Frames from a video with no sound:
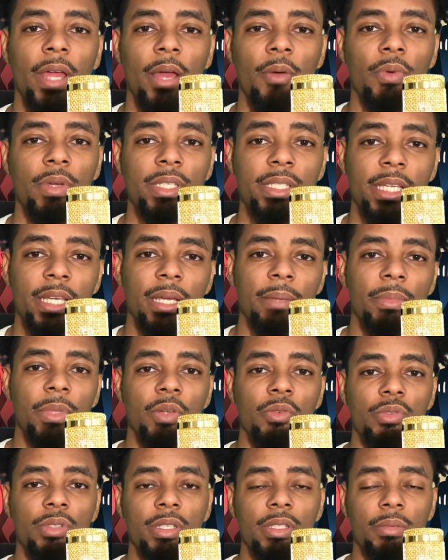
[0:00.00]
and we see him
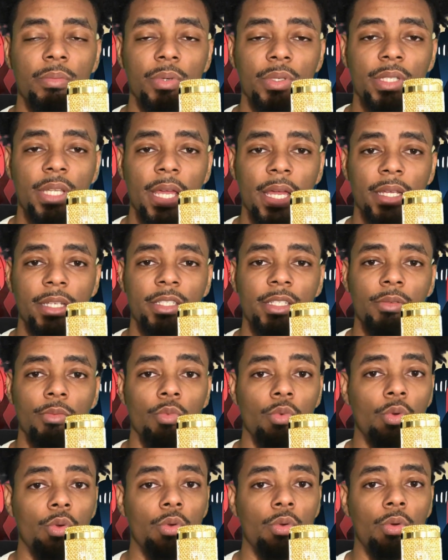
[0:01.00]
use it to protect
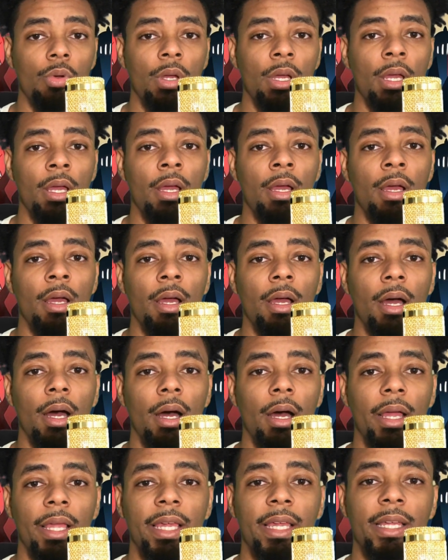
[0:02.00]
Jin-Woo.
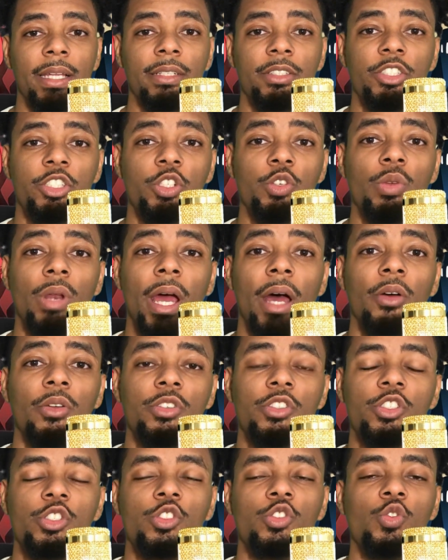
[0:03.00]
He can shoot out
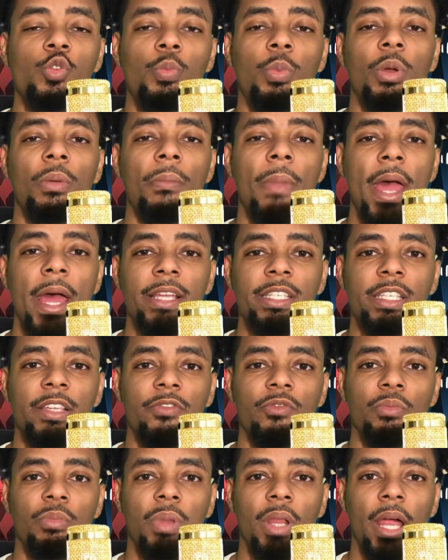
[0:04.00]
super
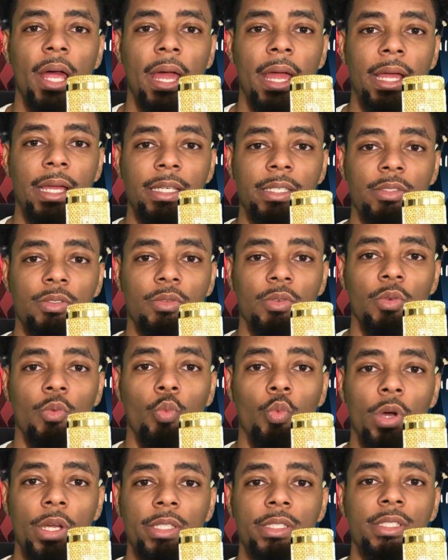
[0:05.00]
massive blasts
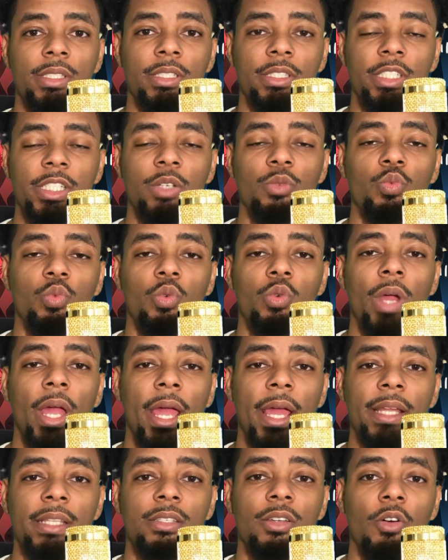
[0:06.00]
once Jin-Woo
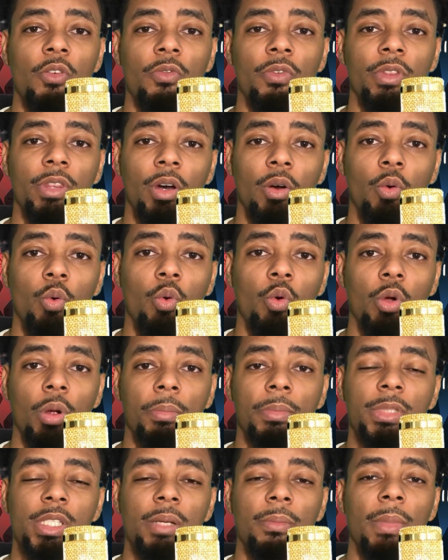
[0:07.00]
hands over the
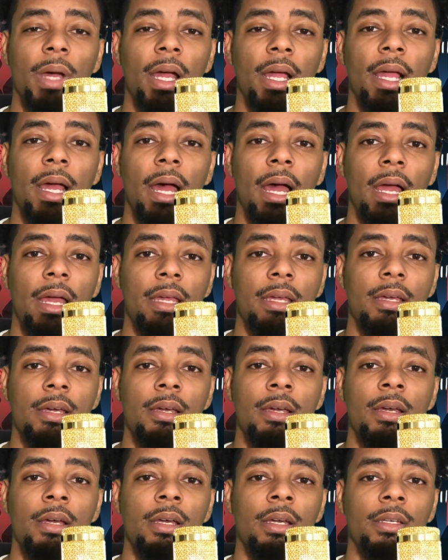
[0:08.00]
orb to my guy.
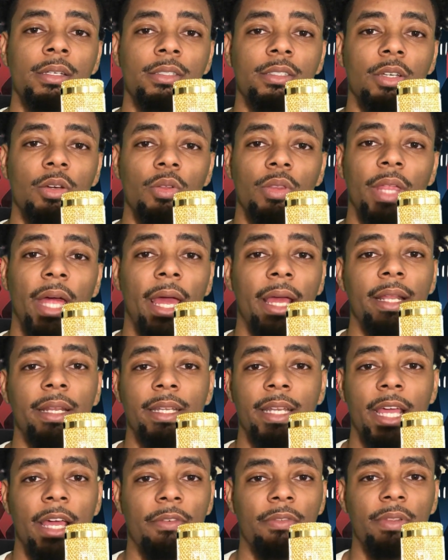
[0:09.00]
So
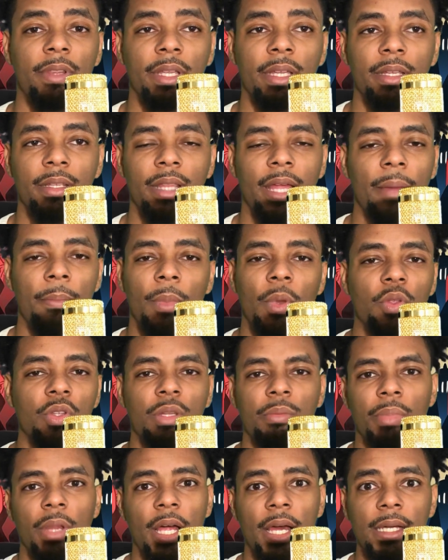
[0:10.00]
that
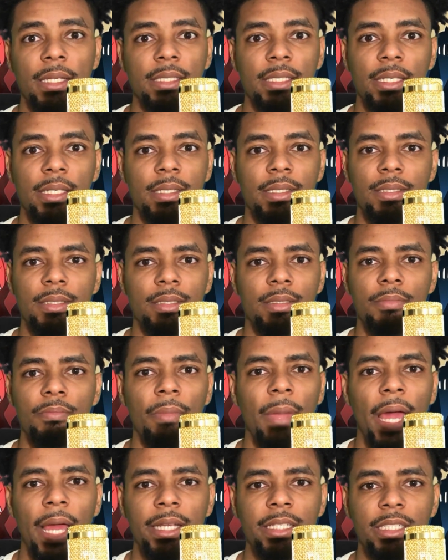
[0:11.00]
multiplies his
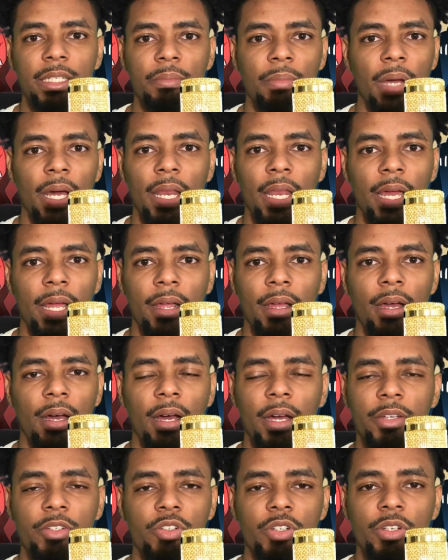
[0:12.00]
magic by like
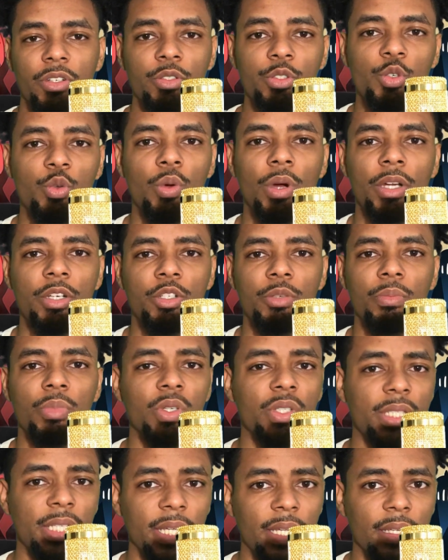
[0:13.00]
100 or
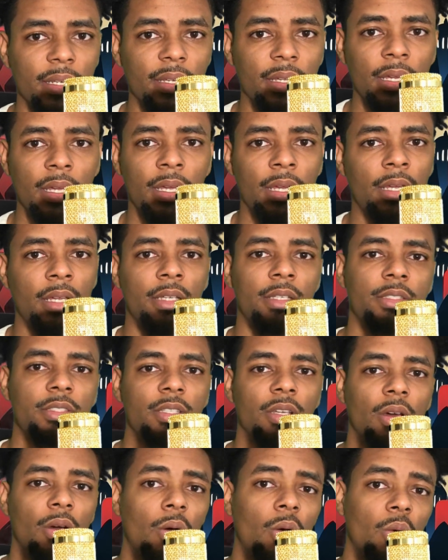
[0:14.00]
200%.
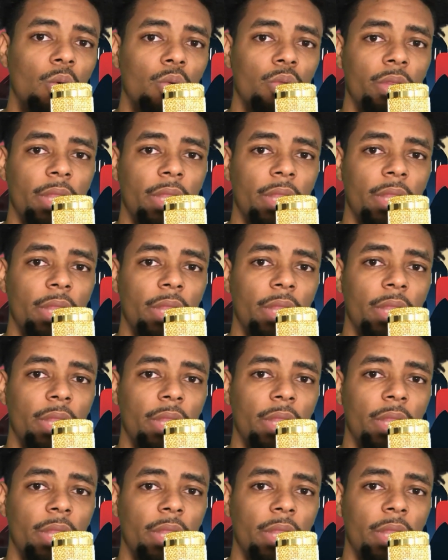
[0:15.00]
So